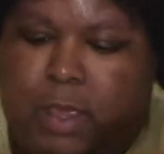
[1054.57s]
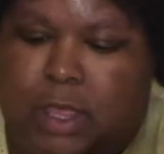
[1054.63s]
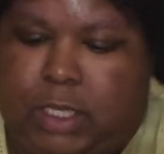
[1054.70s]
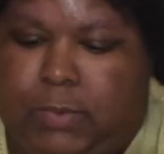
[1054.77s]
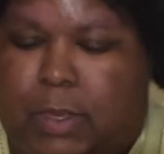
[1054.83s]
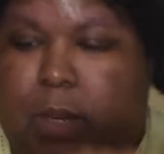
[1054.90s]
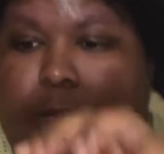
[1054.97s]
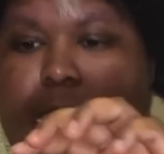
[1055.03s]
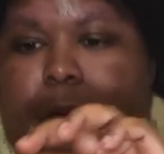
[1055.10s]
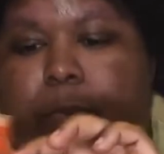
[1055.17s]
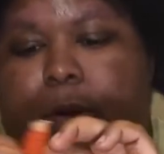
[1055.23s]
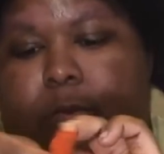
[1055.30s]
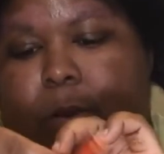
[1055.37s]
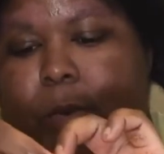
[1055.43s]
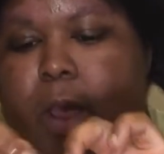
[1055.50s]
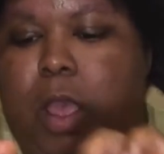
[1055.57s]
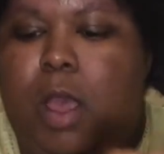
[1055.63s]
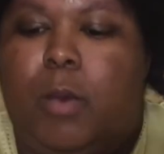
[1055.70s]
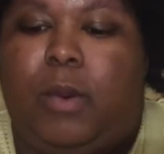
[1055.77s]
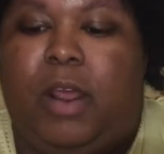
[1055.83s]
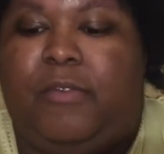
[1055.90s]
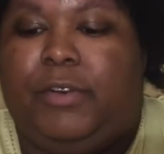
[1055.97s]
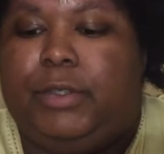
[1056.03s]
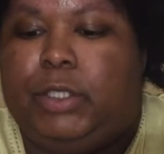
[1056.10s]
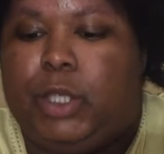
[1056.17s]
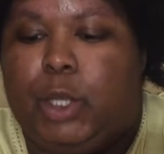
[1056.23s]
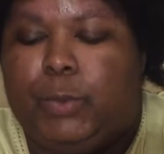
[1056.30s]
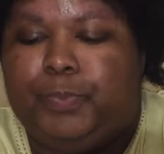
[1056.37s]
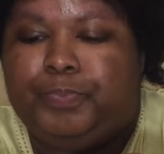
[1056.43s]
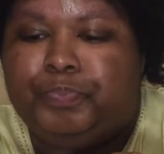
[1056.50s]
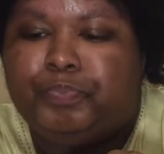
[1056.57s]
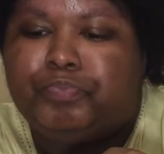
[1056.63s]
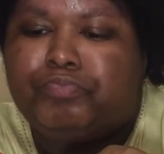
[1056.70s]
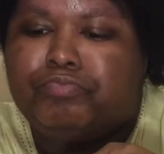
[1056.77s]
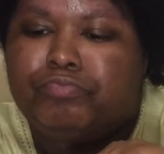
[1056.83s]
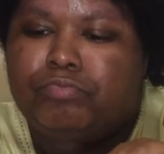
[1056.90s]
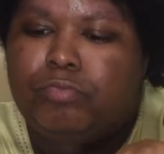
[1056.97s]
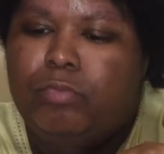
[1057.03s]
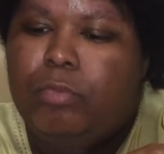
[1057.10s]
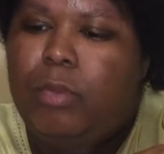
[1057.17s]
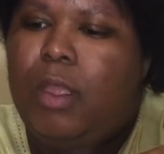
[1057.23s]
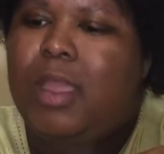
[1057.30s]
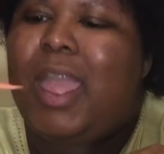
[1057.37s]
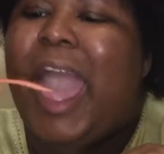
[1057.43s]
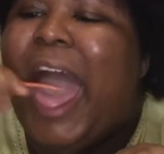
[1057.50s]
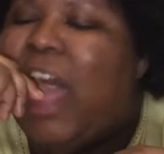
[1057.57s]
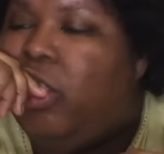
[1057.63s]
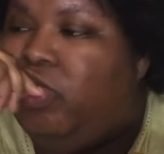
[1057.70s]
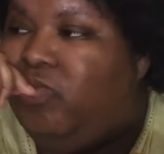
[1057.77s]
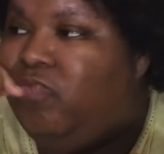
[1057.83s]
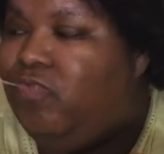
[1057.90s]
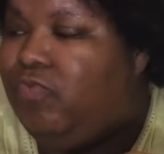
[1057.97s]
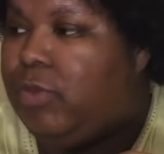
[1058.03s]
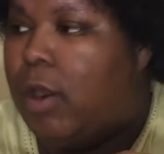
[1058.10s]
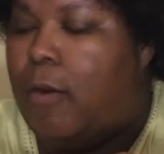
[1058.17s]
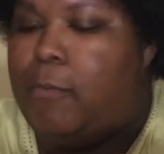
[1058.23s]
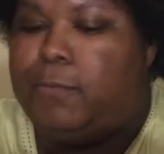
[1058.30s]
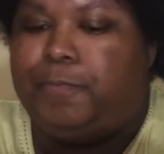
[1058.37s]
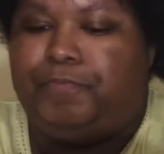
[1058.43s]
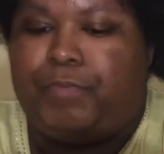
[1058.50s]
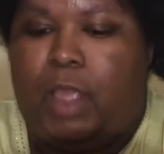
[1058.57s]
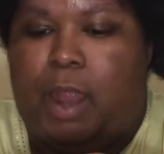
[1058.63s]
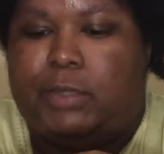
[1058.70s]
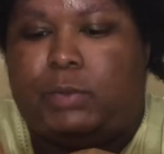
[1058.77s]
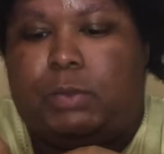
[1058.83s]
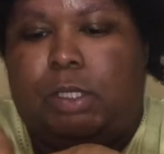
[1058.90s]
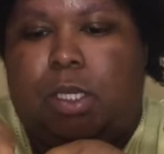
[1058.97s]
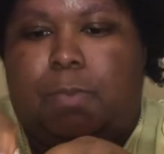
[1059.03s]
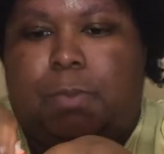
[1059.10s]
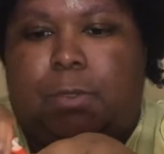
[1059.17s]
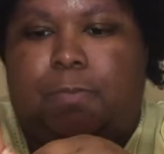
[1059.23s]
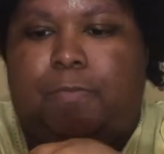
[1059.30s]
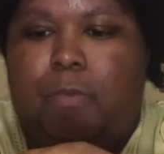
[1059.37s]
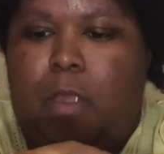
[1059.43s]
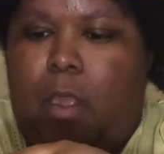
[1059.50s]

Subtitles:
this many when I put them in. Whatever. So yeah, that's what happened.